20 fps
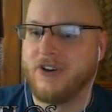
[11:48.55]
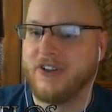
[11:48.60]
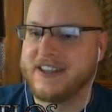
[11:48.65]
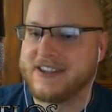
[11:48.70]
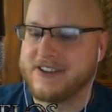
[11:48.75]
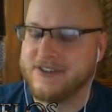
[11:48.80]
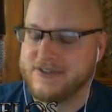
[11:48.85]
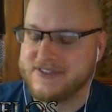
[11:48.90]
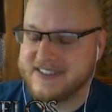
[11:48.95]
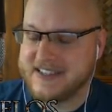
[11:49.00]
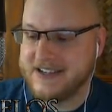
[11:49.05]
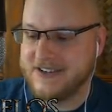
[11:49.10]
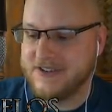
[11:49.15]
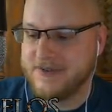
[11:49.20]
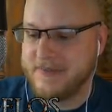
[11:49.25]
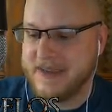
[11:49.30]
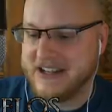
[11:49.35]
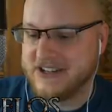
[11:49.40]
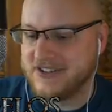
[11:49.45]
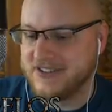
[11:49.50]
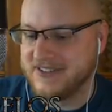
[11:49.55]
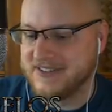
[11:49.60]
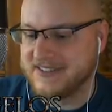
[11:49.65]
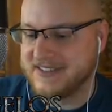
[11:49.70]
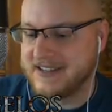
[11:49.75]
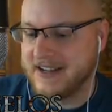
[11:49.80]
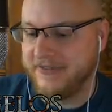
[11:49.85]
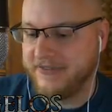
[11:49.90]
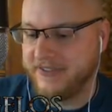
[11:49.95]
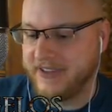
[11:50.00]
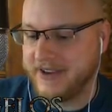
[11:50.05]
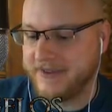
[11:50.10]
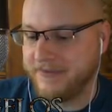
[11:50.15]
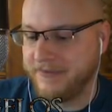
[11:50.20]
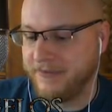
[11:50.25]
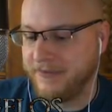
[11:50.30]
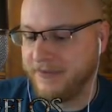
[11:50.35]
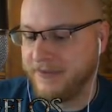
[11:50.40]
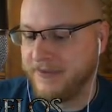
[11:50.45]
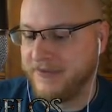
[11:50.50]
Like you said, you mentioned stuff like
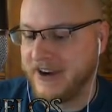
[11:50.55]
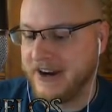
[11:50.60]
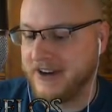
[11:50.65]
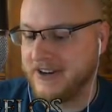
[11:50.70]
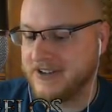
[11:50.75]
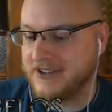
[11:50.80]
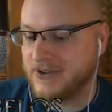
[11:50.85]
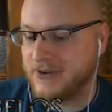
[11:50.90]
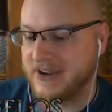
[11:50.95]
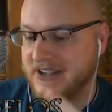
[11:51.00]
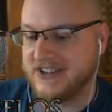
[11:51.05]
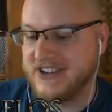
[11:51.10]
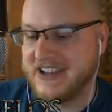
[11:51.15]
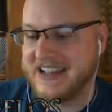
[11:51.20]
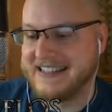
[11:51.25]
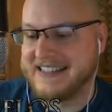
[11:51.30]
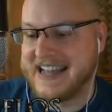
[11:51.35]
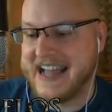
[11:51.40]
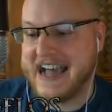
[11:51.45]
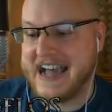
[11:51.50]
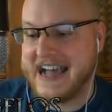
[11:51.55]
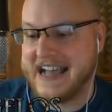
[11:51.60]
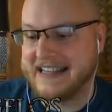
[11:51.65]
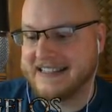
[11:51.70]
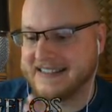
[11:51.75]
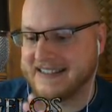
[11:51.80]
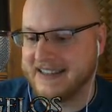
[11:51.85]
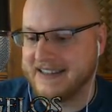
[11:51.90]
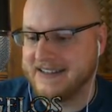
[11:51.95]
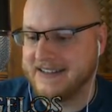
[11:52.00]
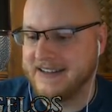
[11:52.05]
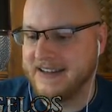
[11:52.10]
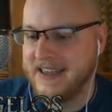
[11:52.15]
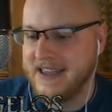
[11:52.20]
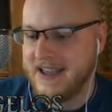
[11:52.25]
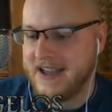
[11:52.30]
for various quests, you had task and